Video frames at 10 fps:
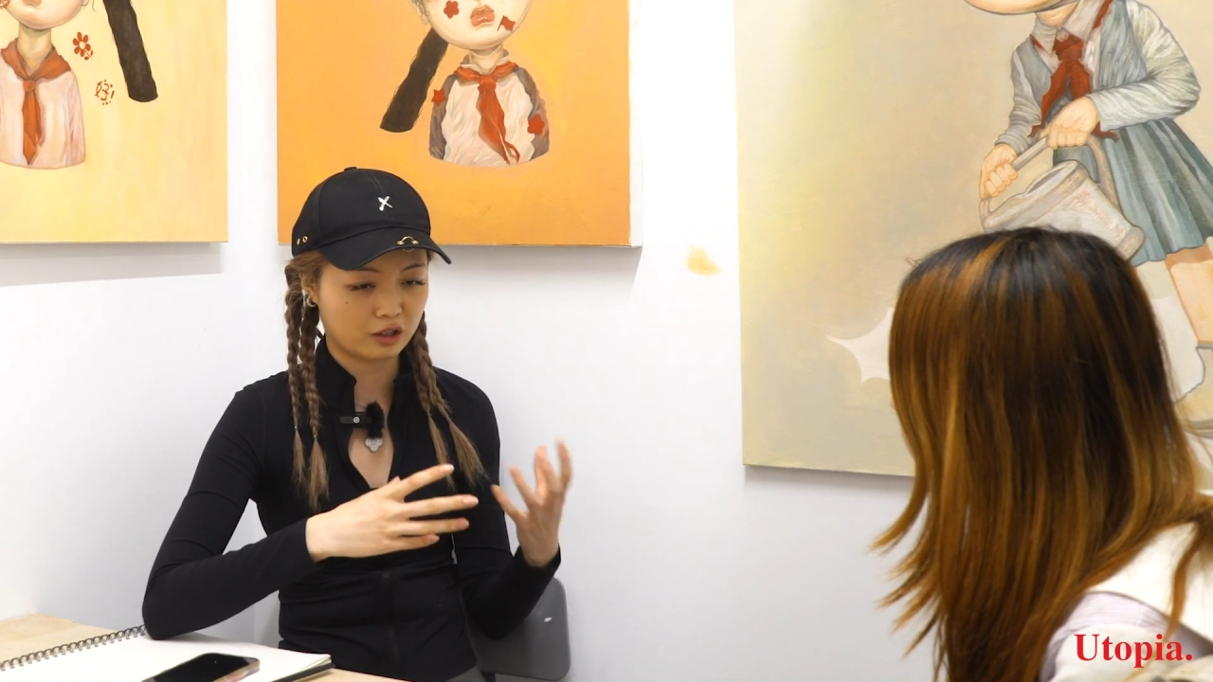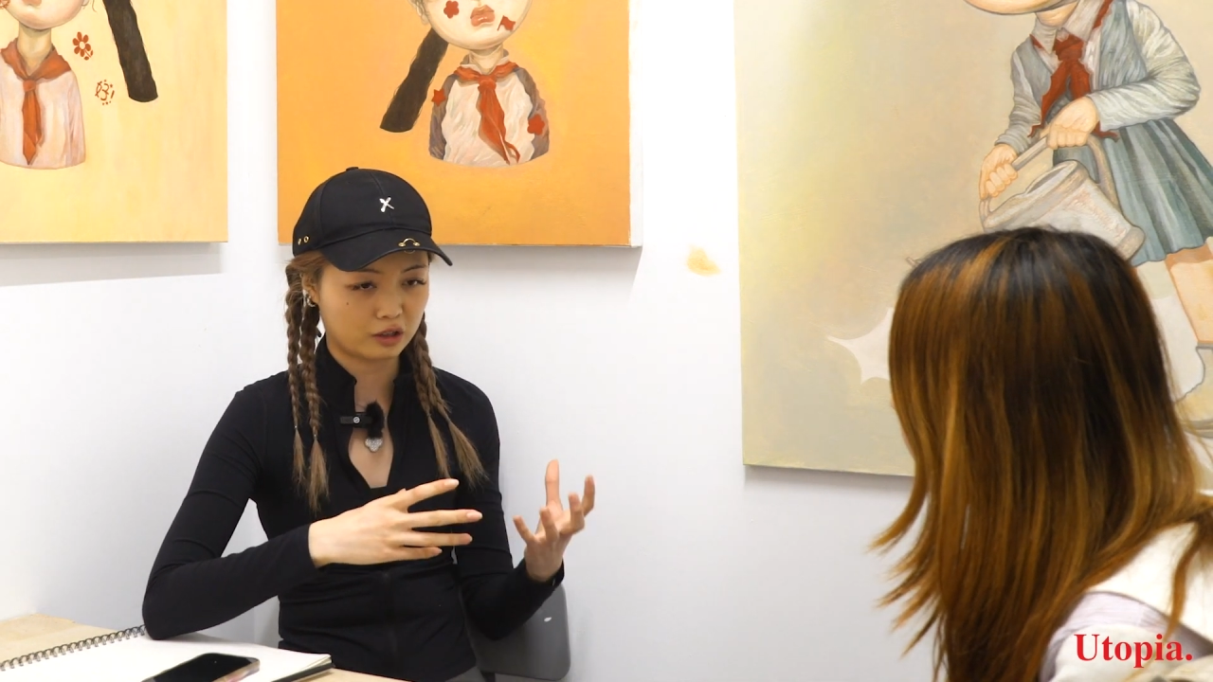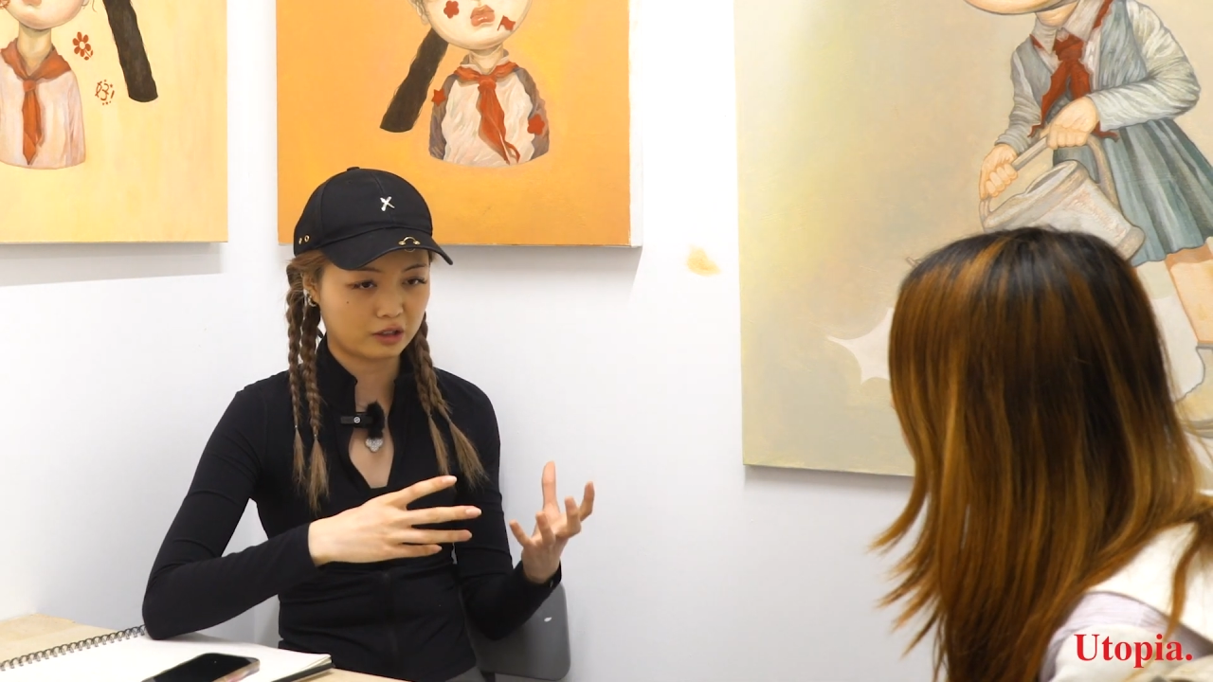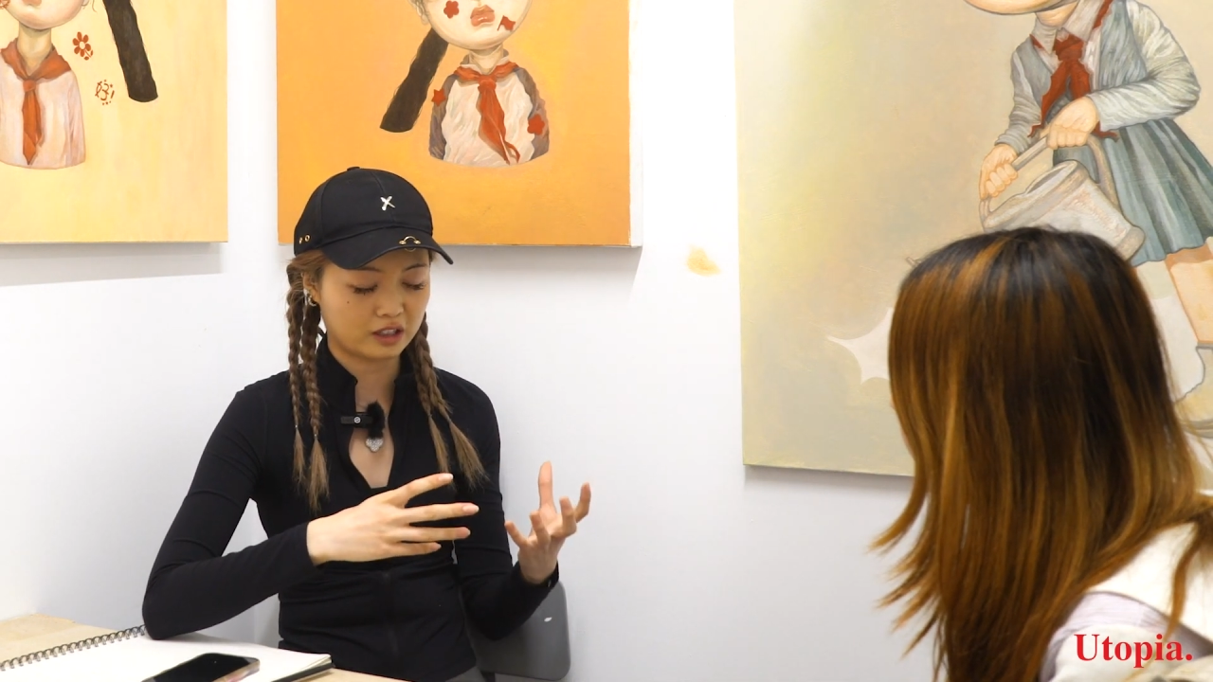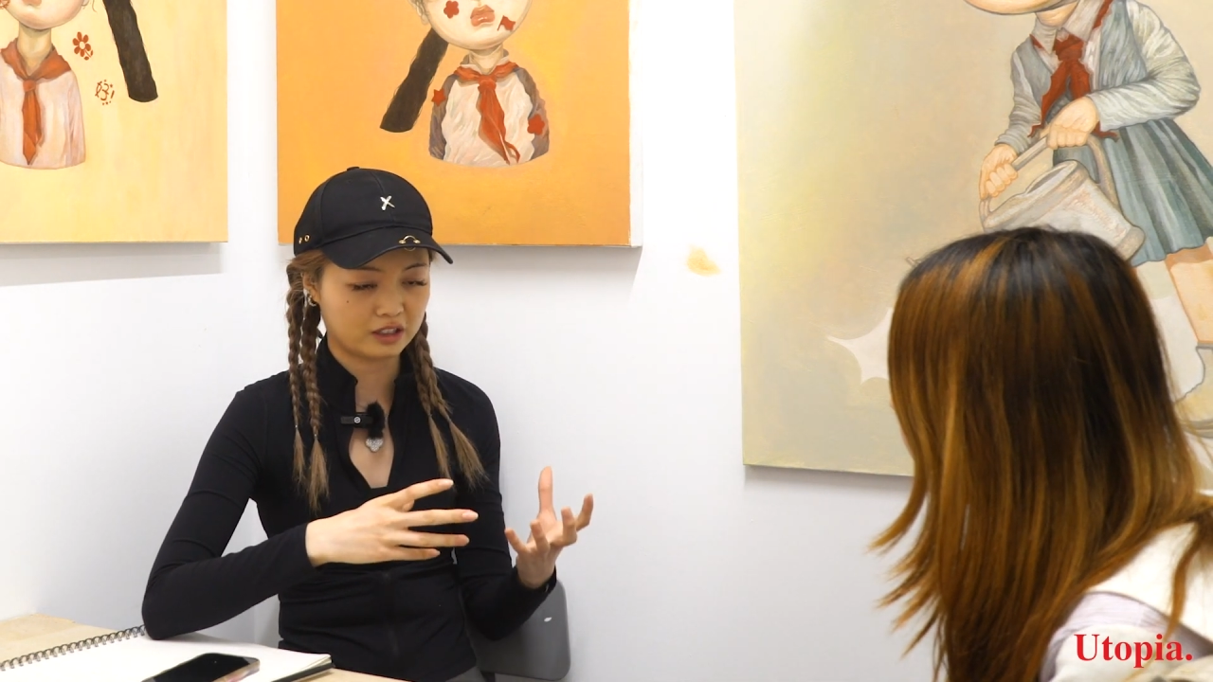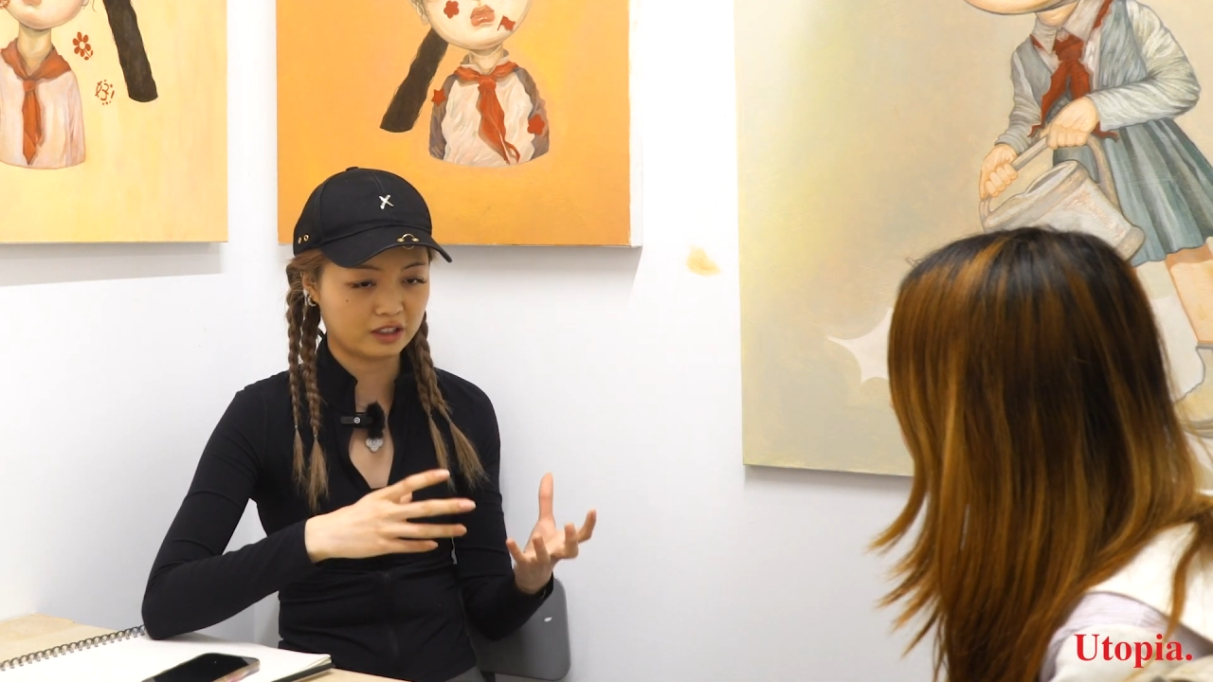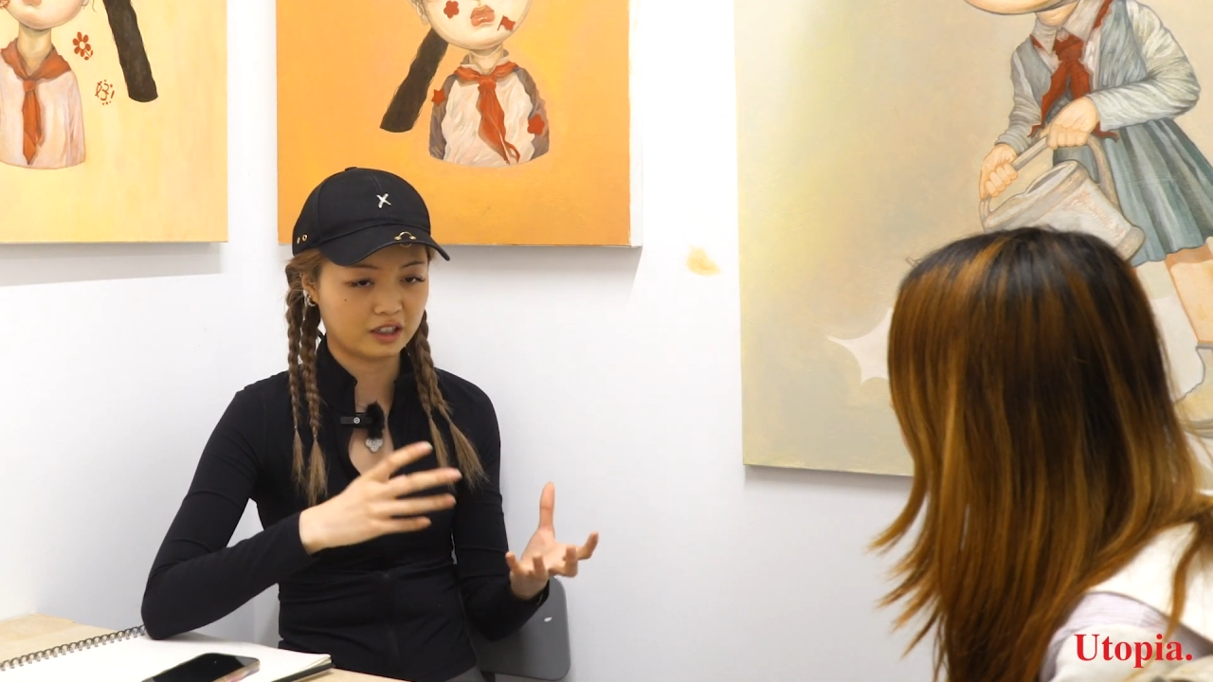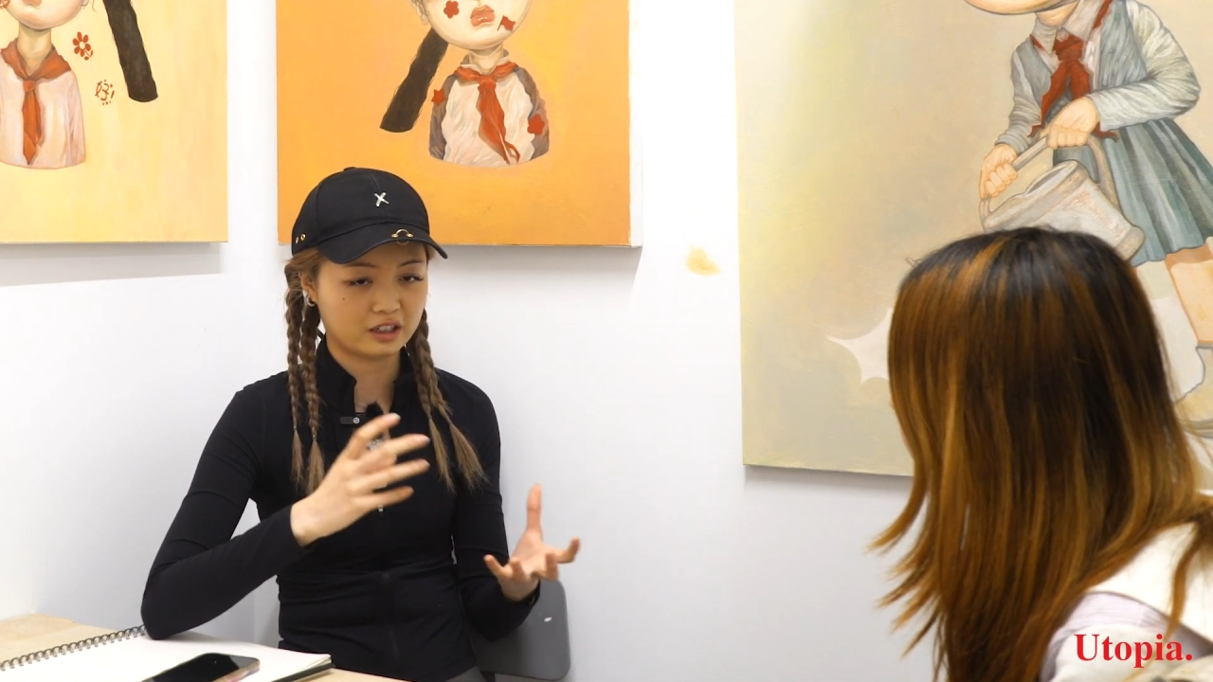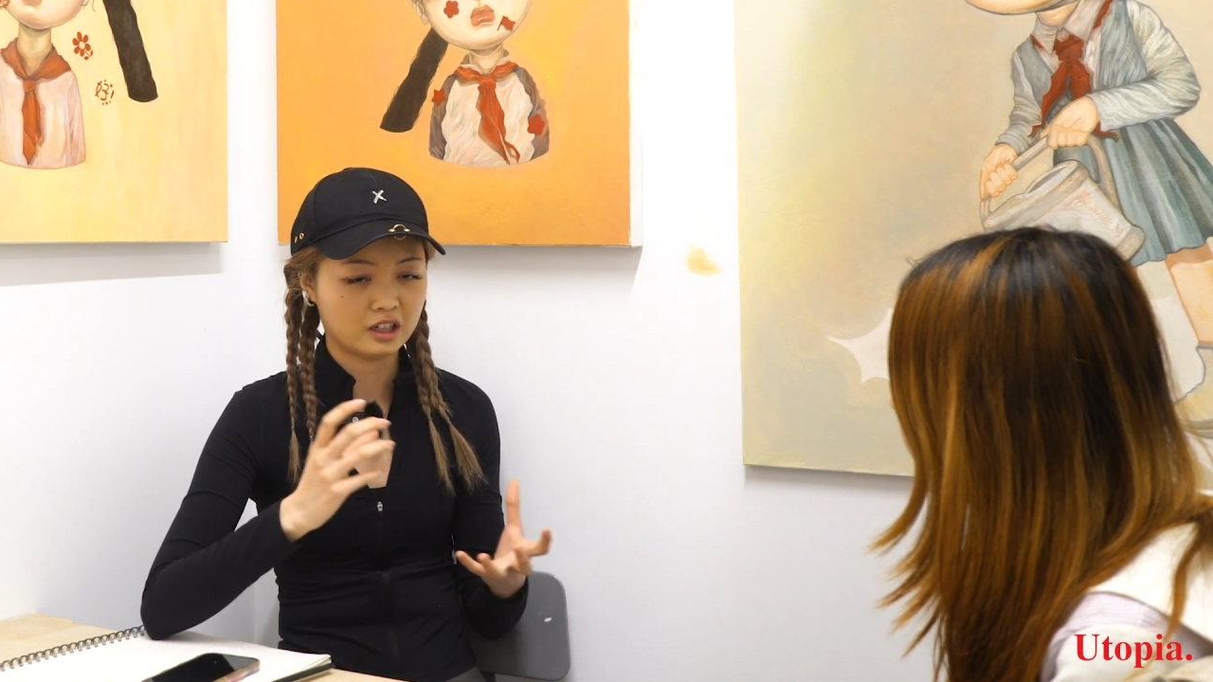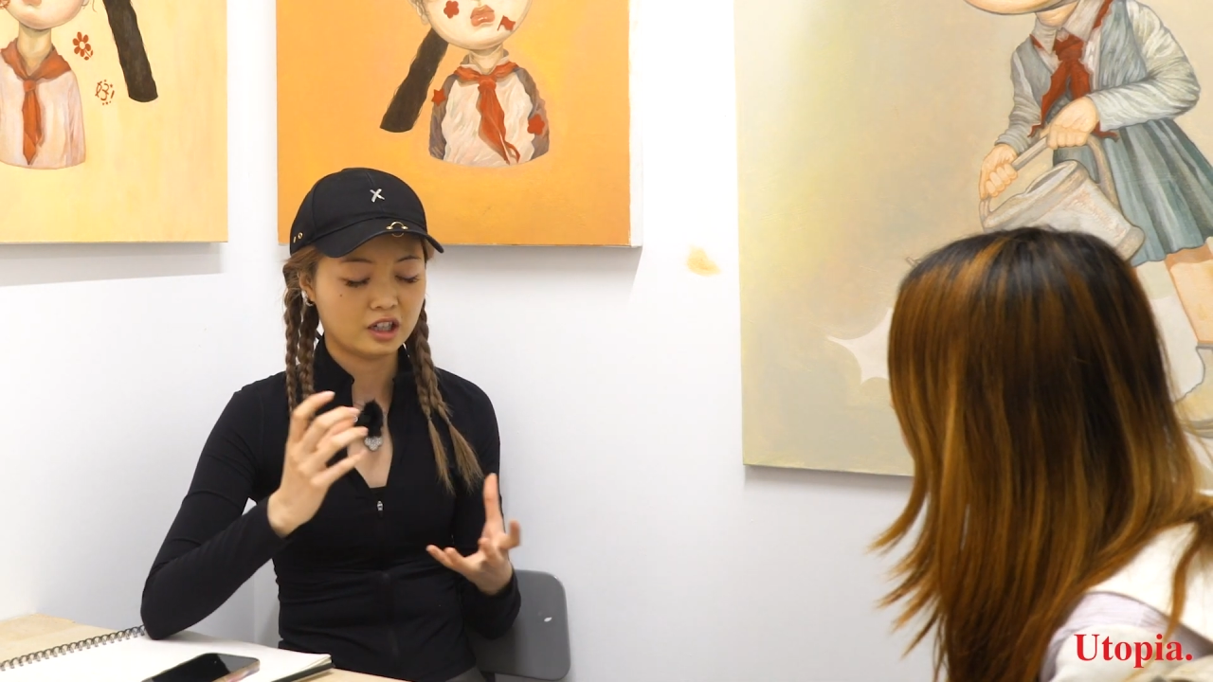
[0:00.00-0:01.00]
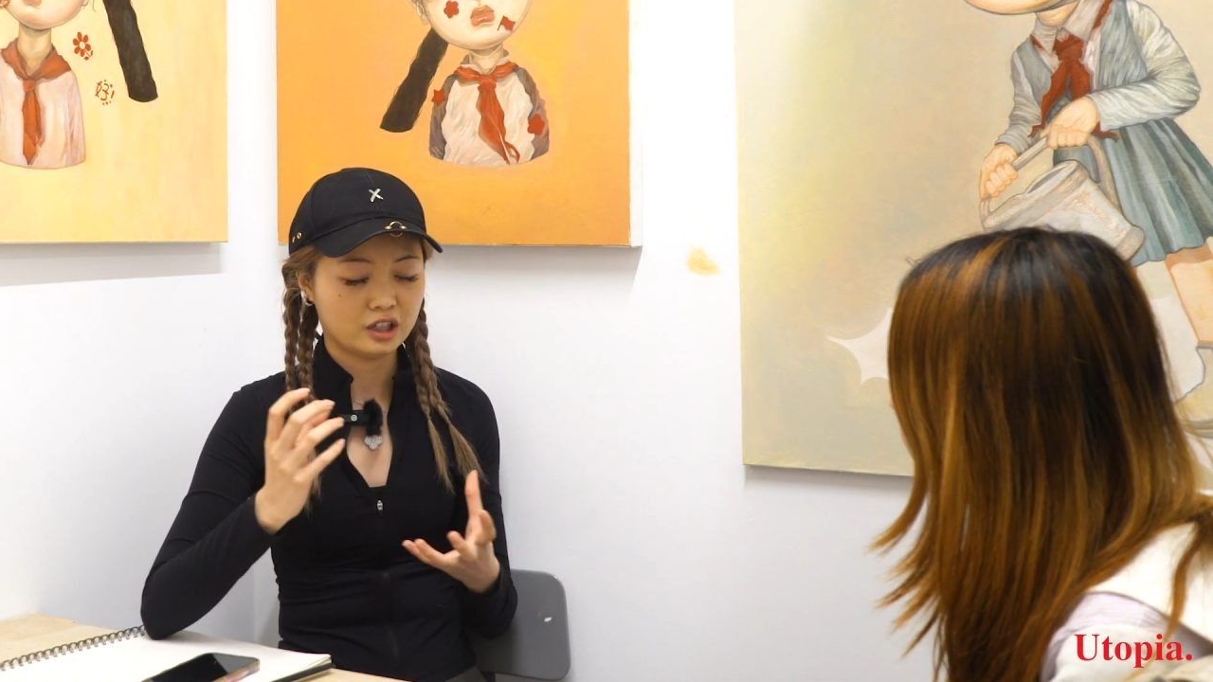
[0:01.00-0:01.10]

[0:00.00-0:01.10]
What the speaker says: art and yet